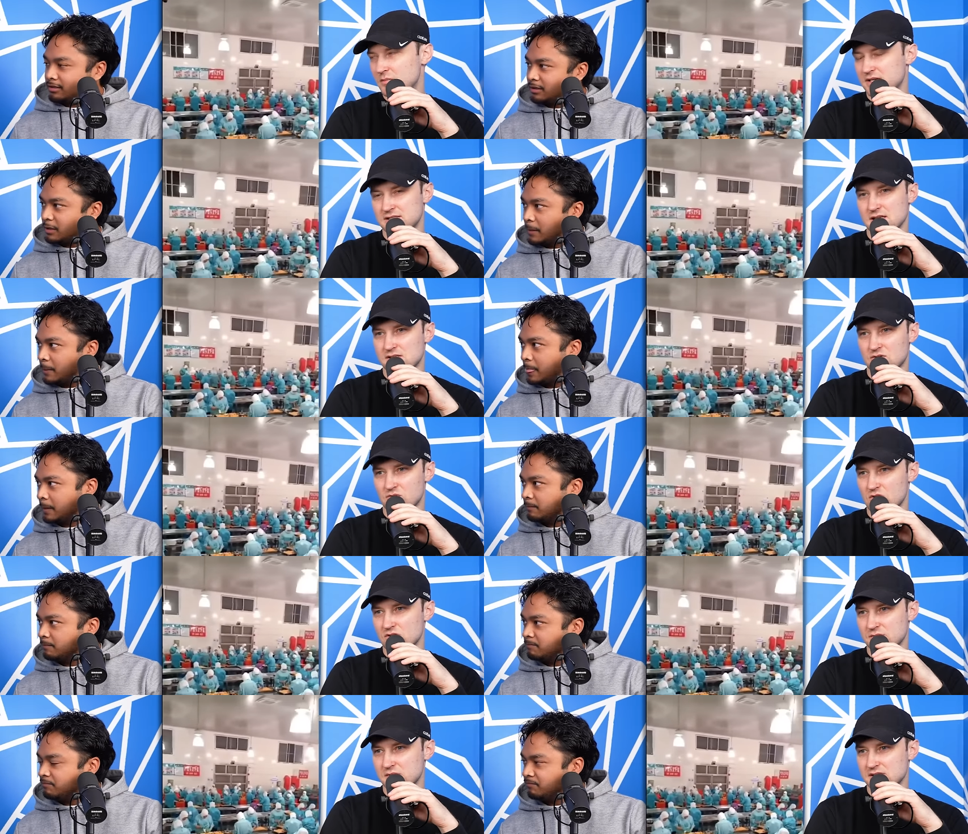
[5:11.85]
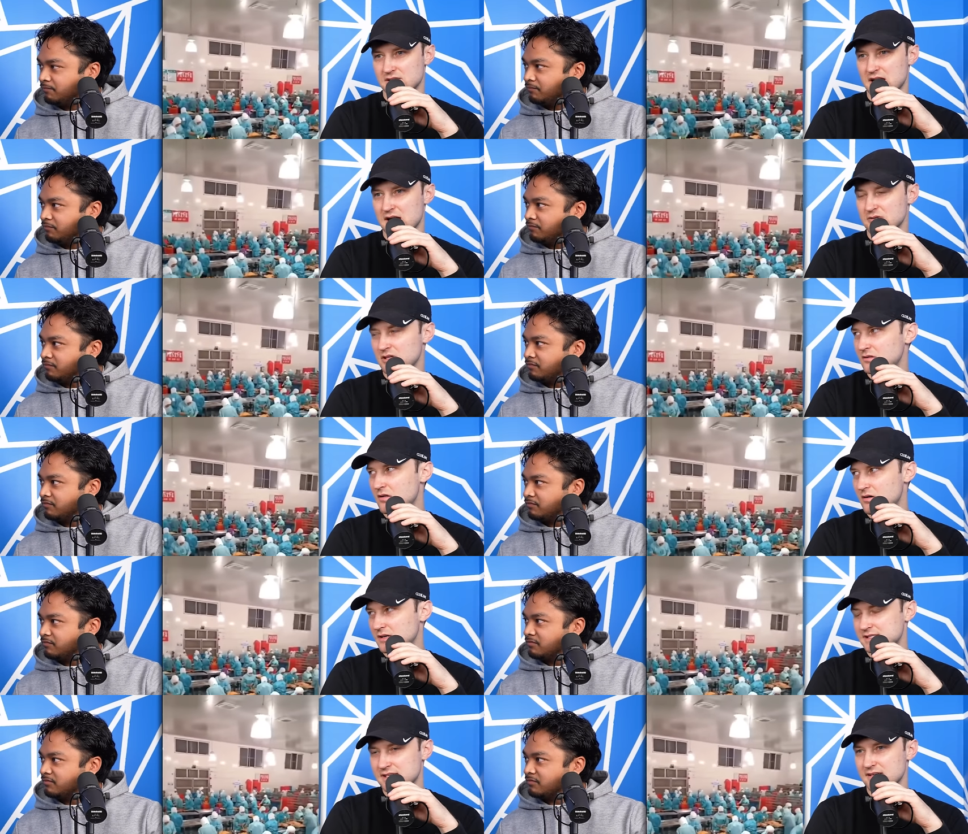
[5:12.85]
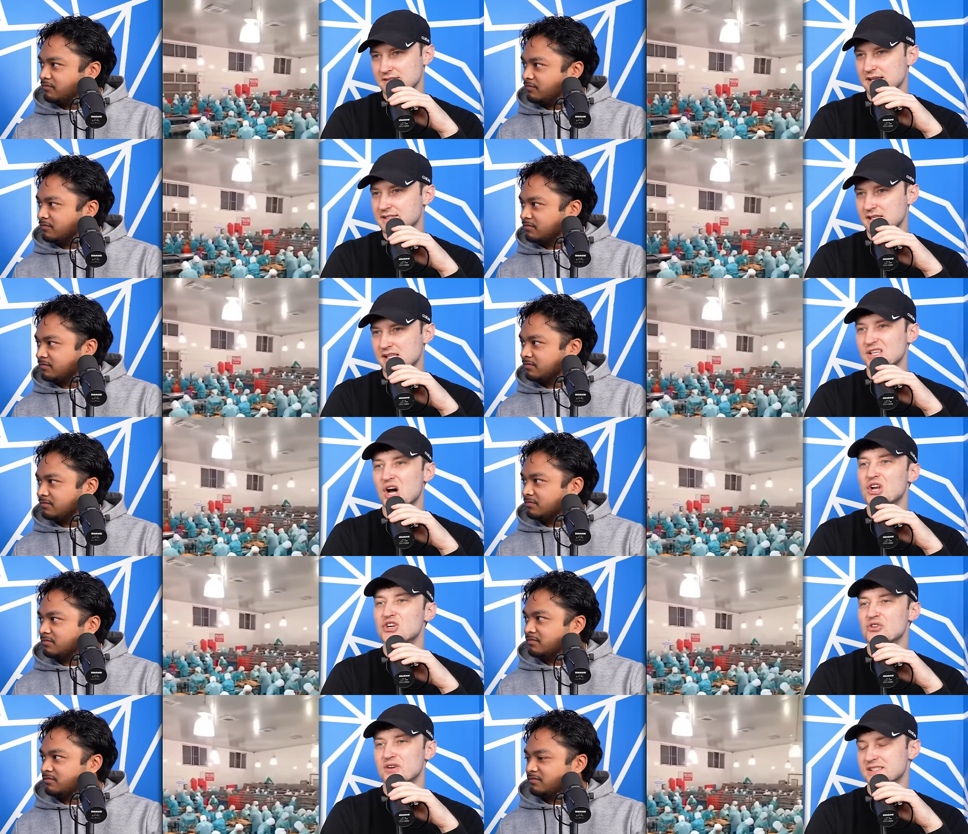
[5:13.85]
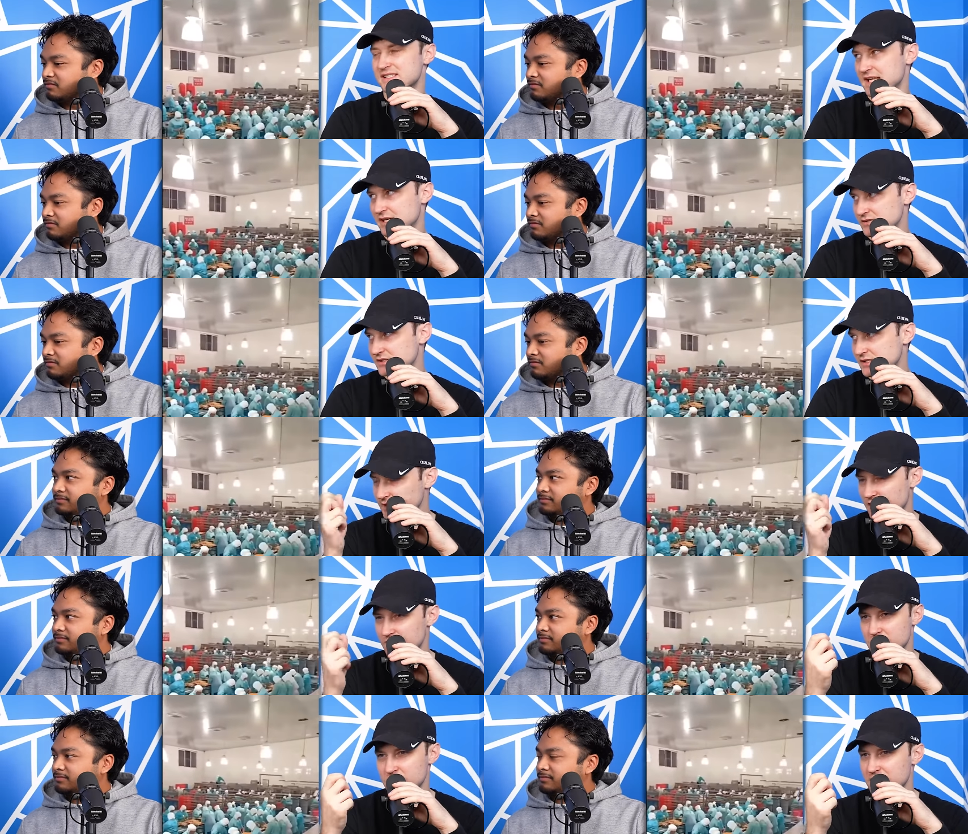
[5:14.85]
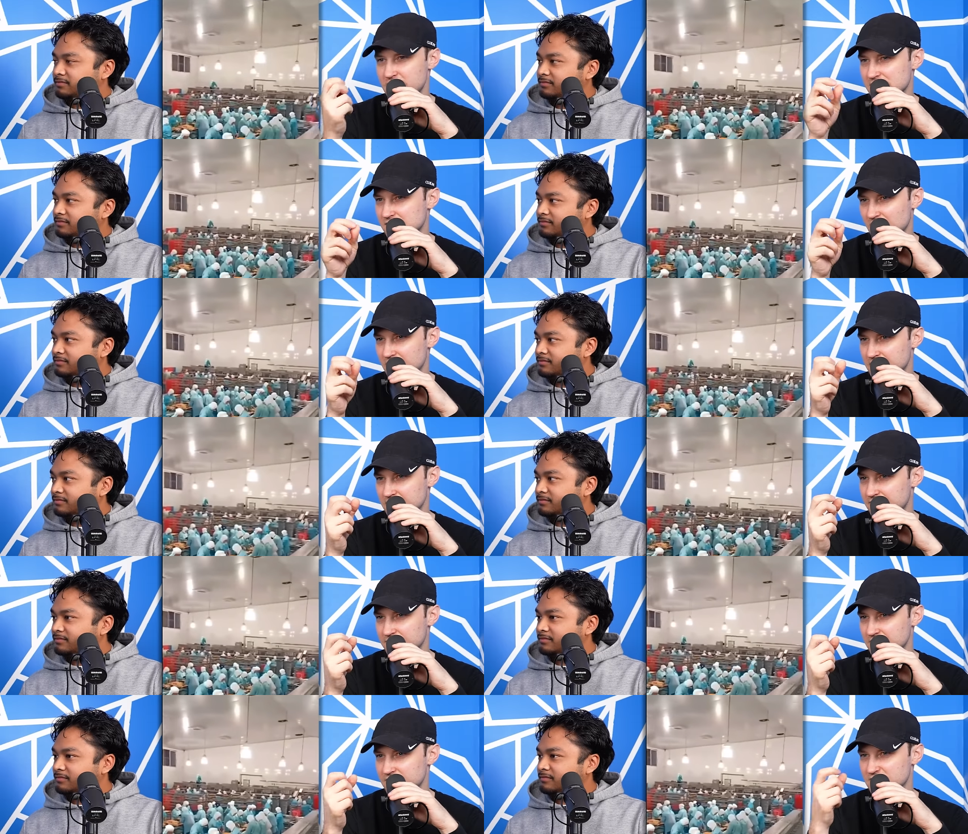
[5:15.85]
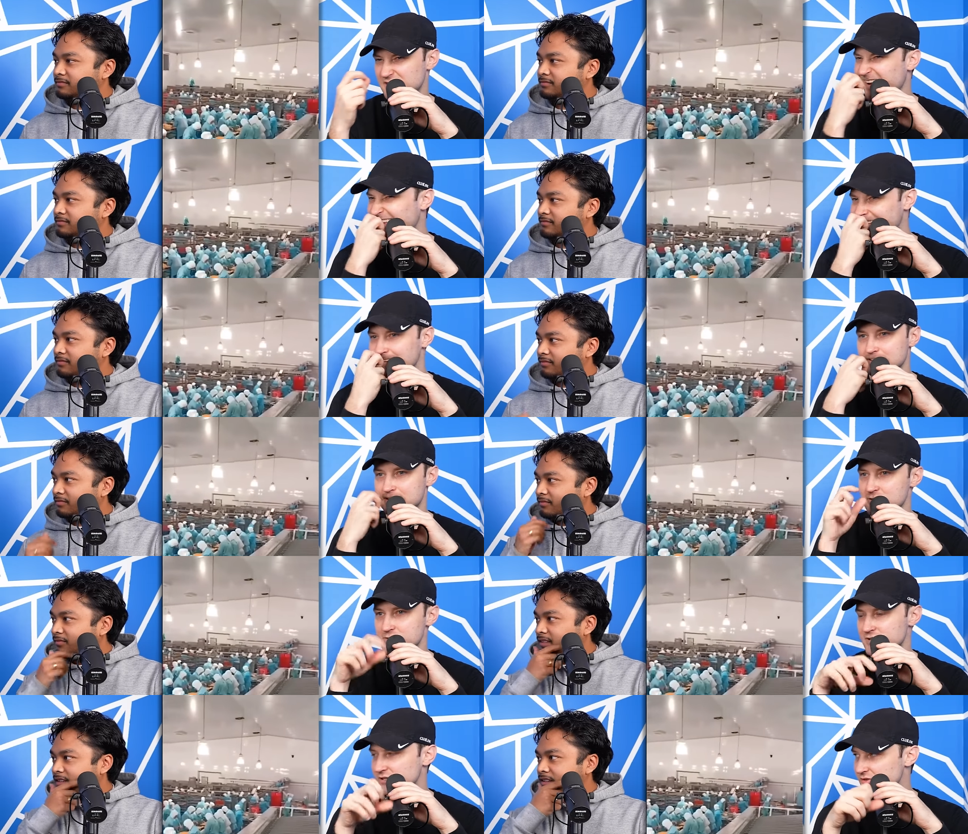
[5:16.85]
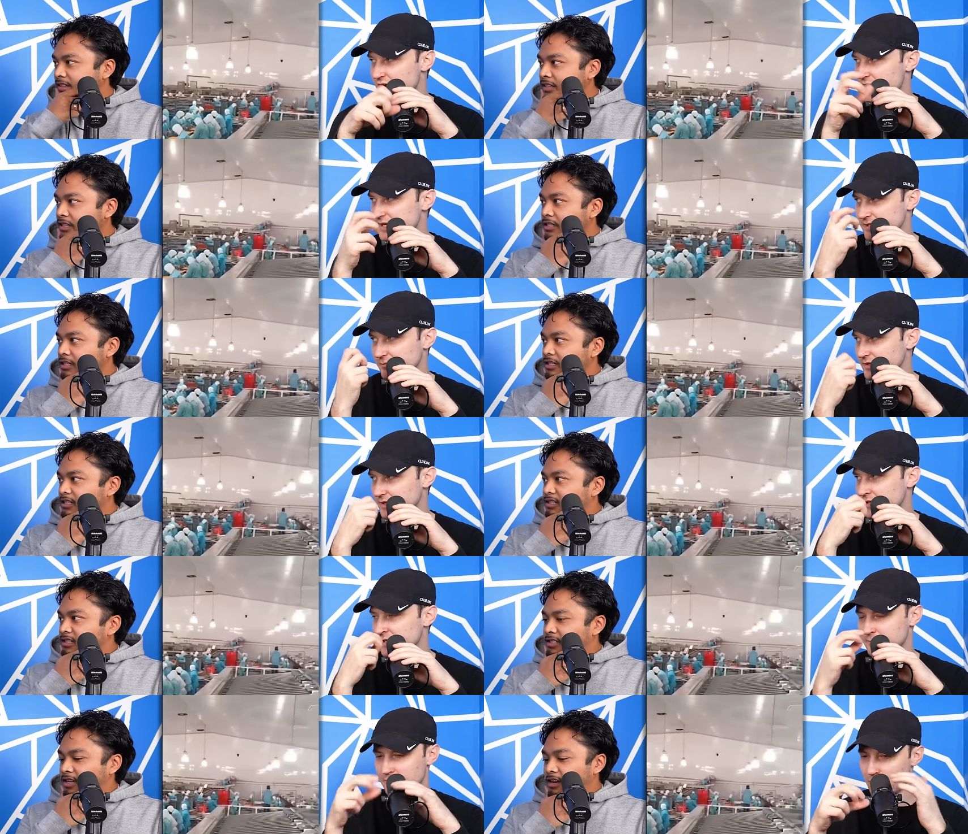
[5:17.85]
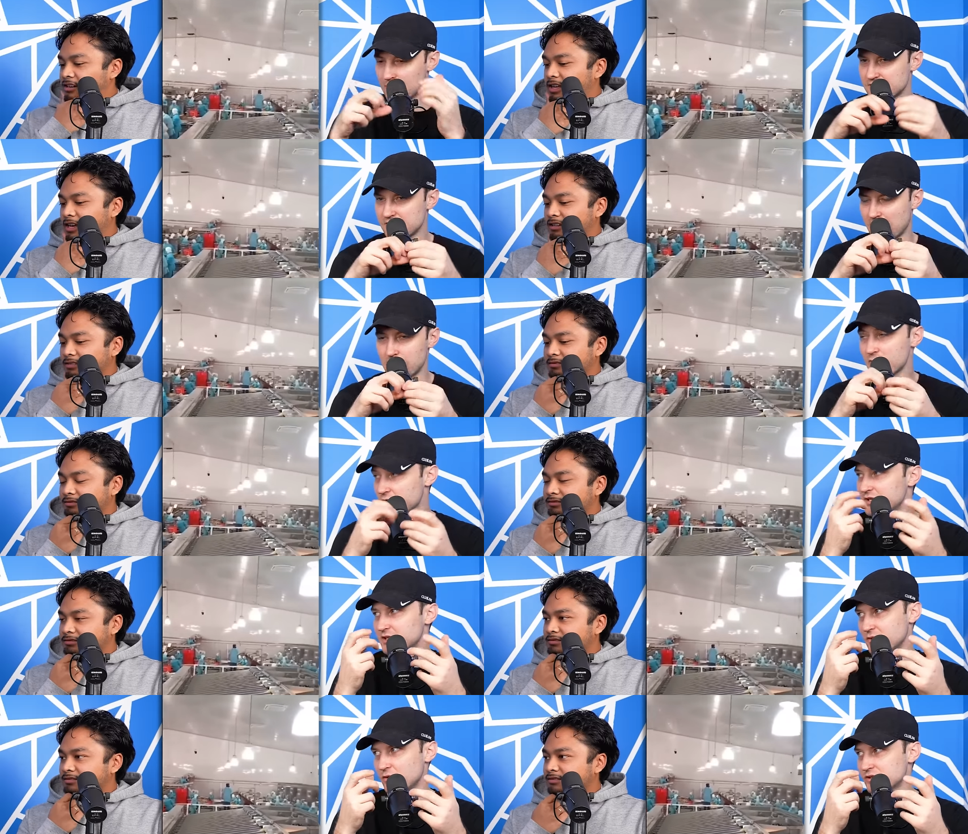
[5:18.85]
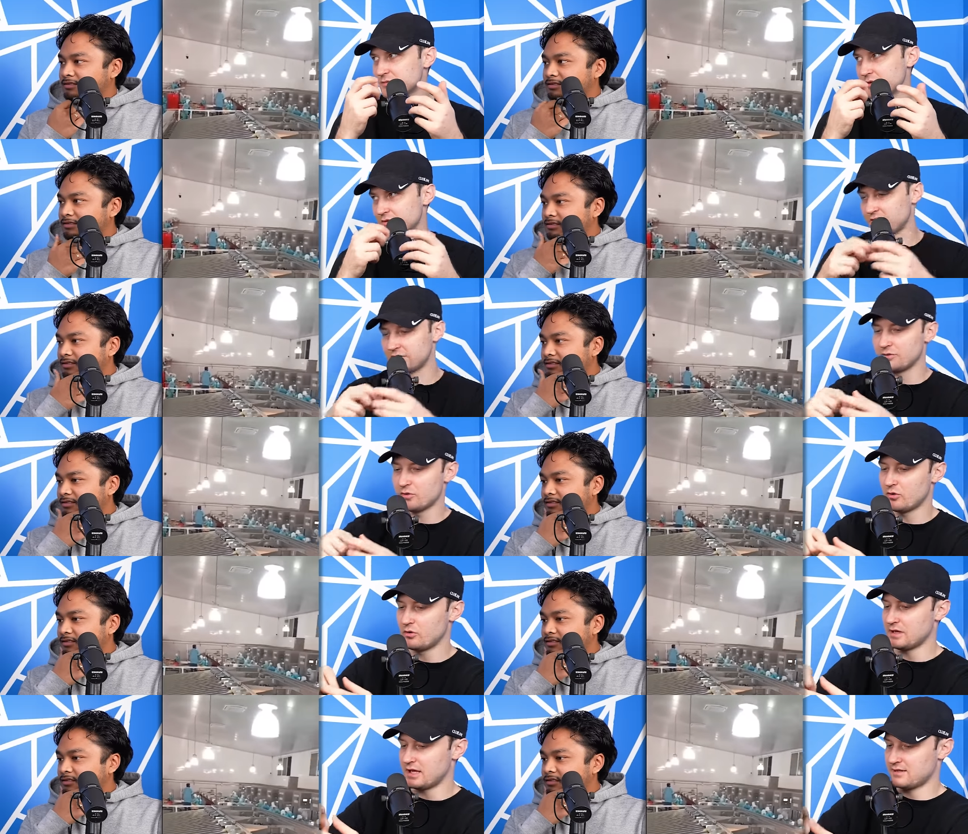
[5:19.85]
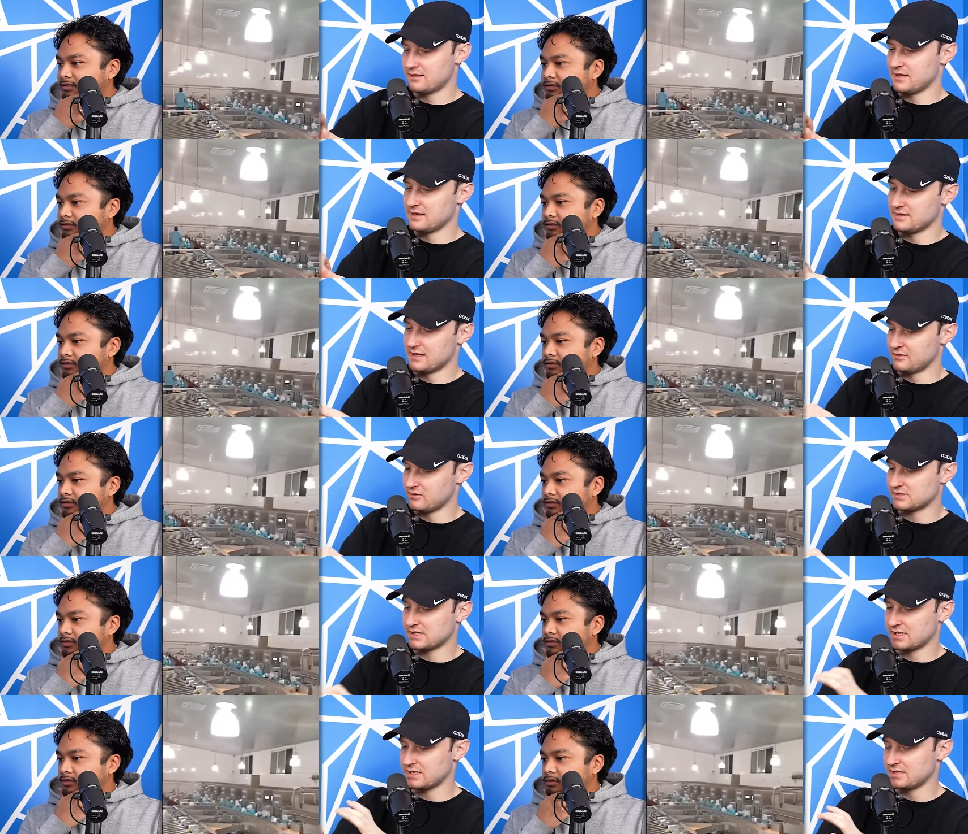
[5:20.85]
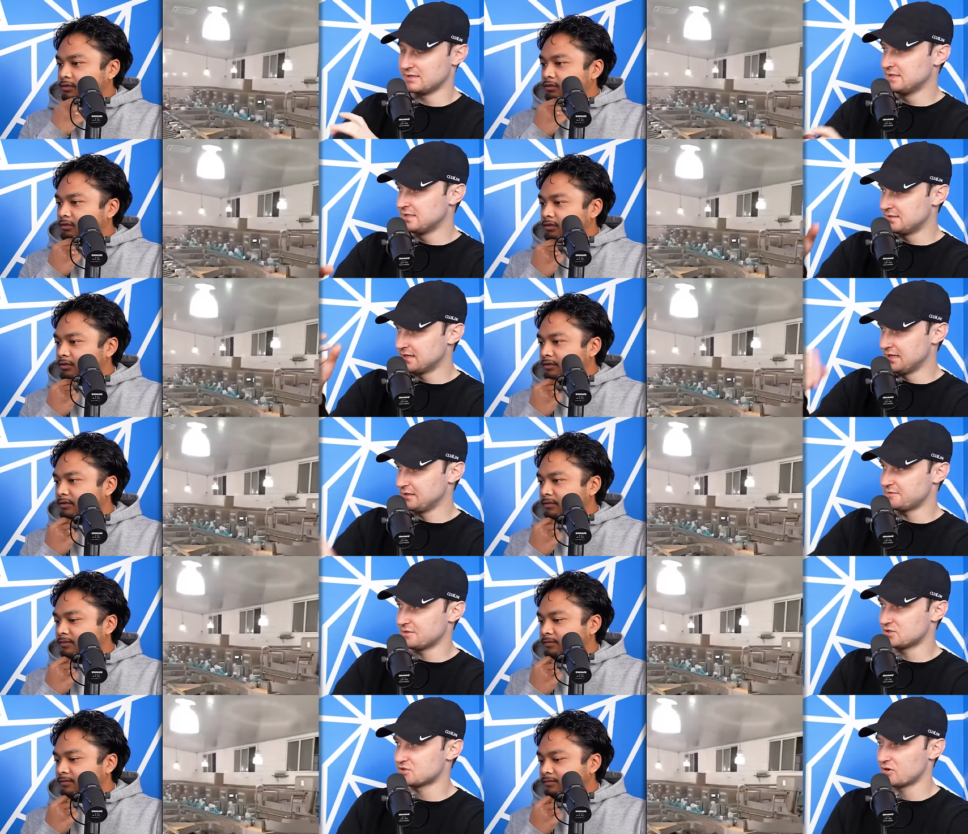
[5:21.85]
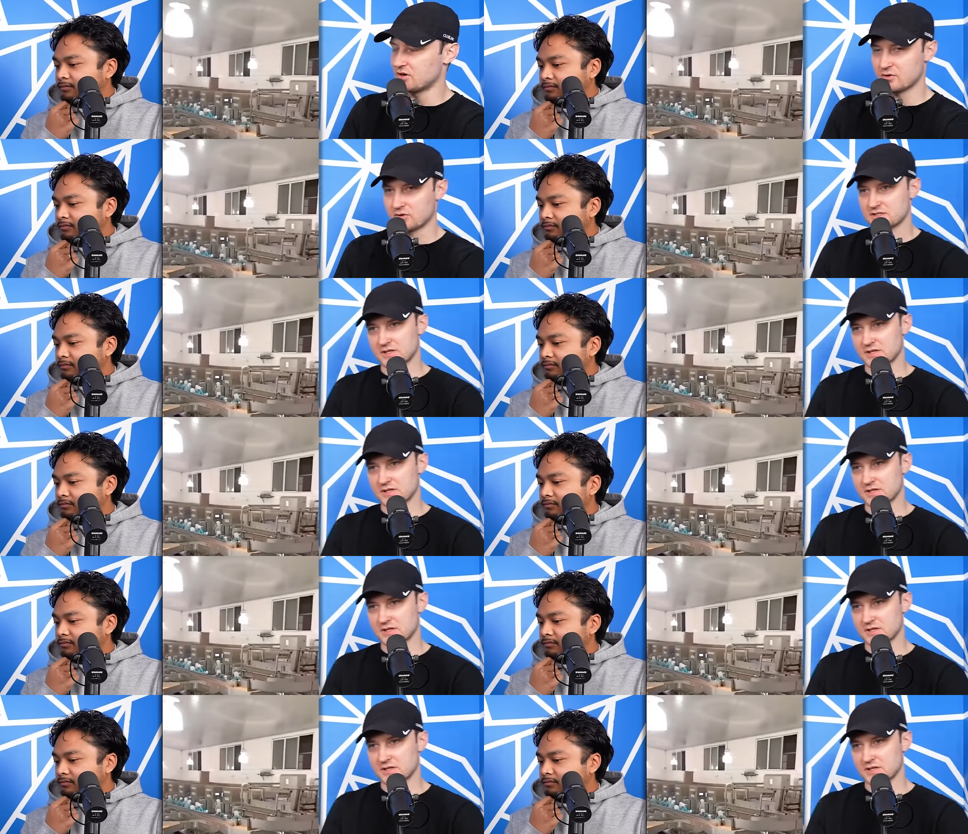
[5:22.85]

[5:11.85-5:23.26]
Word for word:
Speaker 1: because that's gross. Because the guy with the longest nails has things under his nails. You know, and you can get it started if you just you know, a tooth, you try something. But oh, once oh, yeah. you, I'm a really good orange peeler. I do the whole like thing, and then it looks like a elephant's trunk or